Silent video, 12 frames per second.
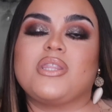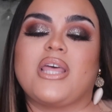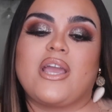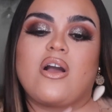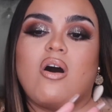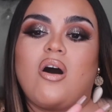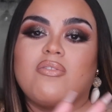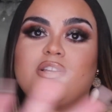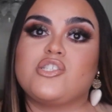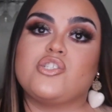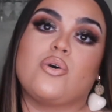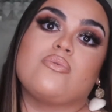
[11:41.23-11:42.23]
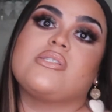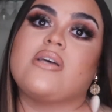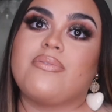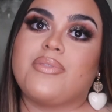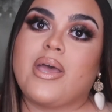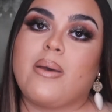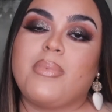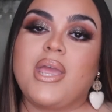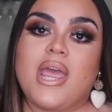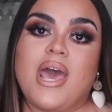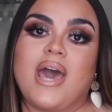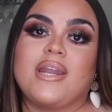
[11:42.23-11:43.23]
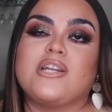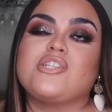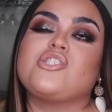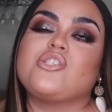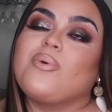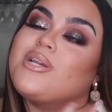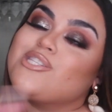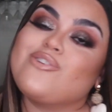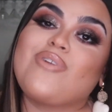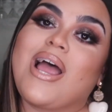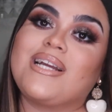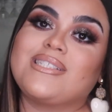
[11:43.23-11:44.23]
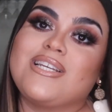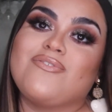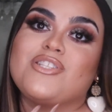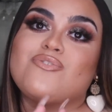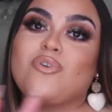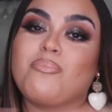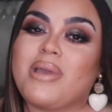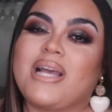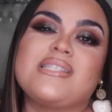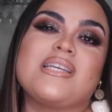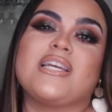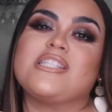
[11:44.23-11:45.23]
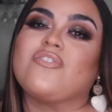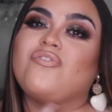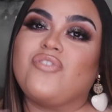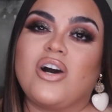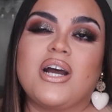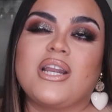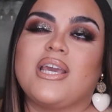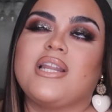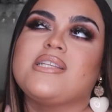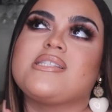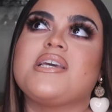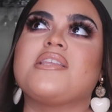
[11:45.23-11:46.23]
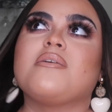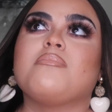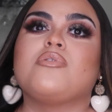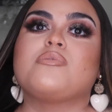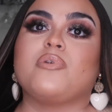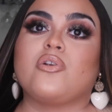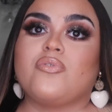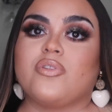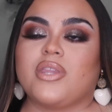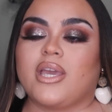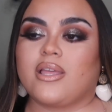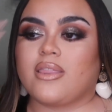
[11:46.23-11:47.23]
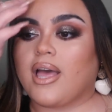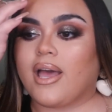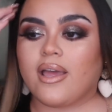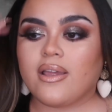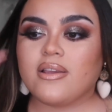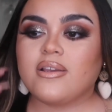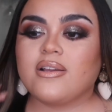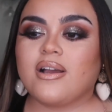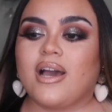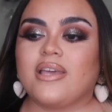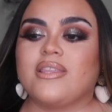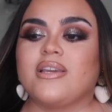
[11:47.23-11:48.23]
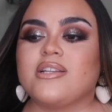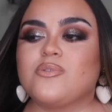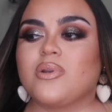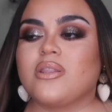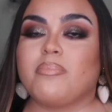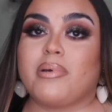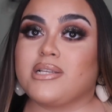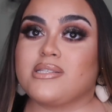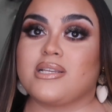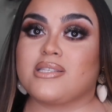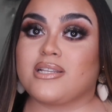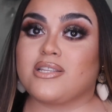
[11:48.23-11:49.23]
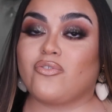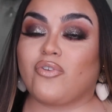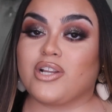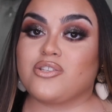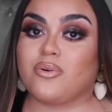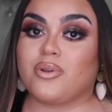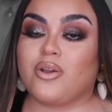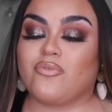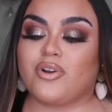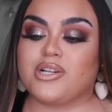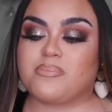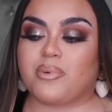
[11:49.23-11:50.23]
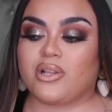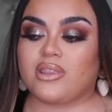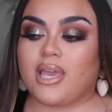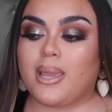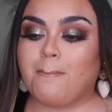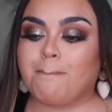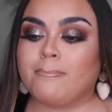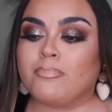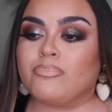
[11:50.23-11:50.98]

with like all these notes on them, and it is so interactive, it's romantic, it's fun. It is like the most beautiful thing that I think it's one of the best things I did for Antonio for his birthday.